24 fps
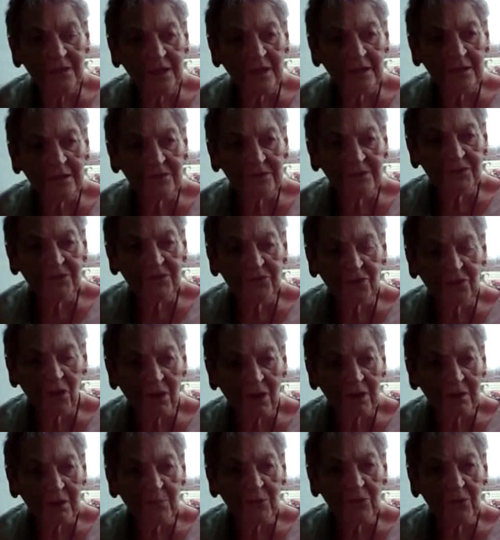and to
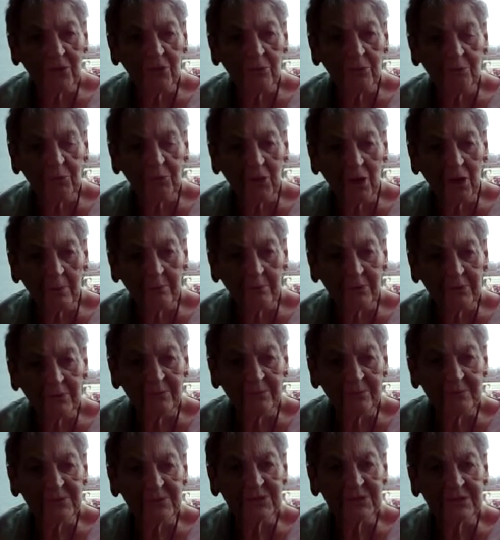talk about your
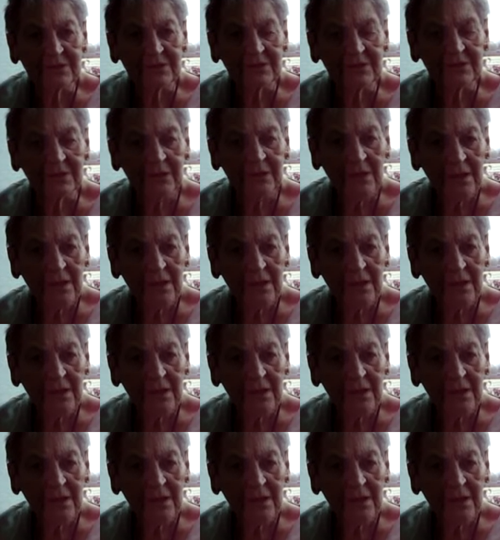problems, and